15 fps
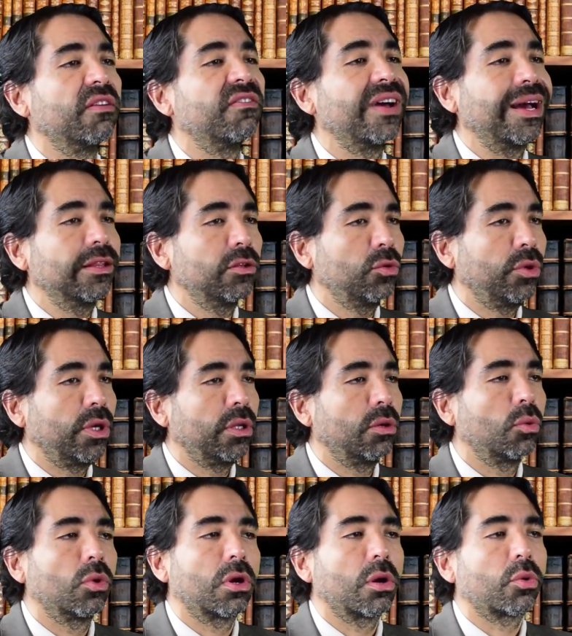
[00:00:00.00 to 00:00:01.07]

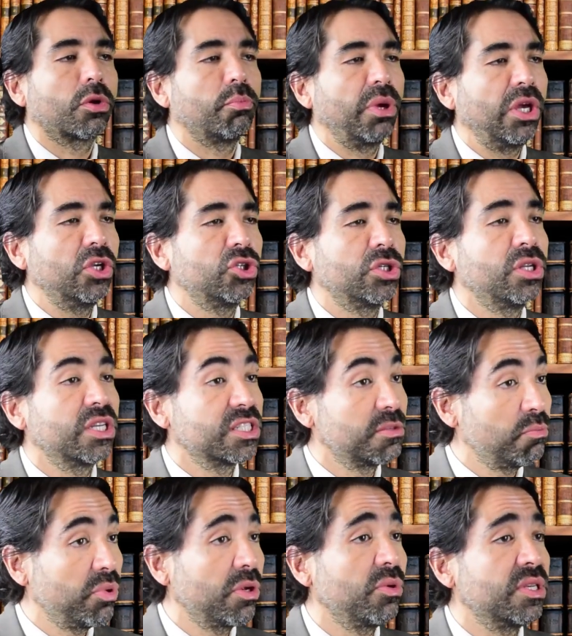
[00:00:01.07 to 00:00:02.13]
evaluate what our patient
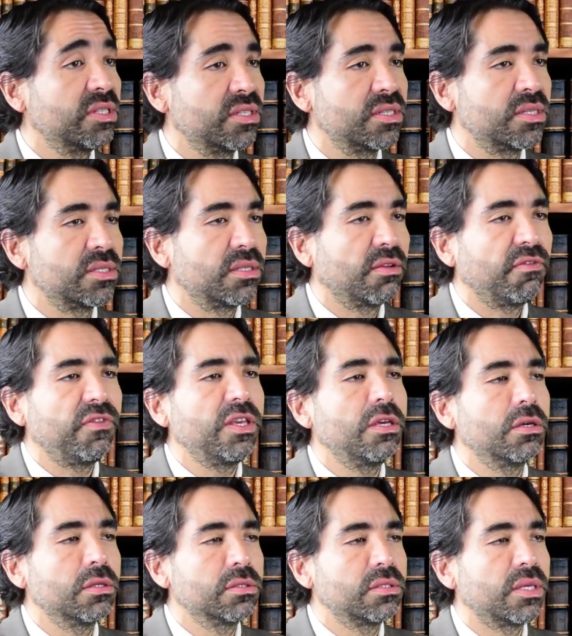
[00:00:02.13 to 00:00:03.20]
experiences,
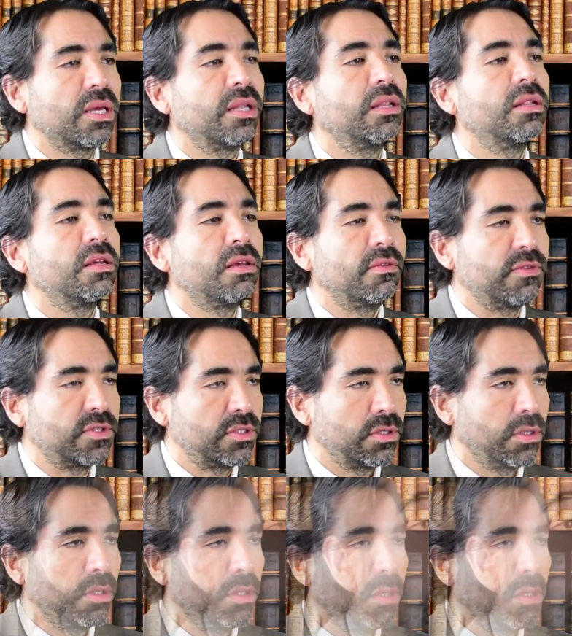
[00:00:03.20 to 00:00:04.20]
feels, and lives.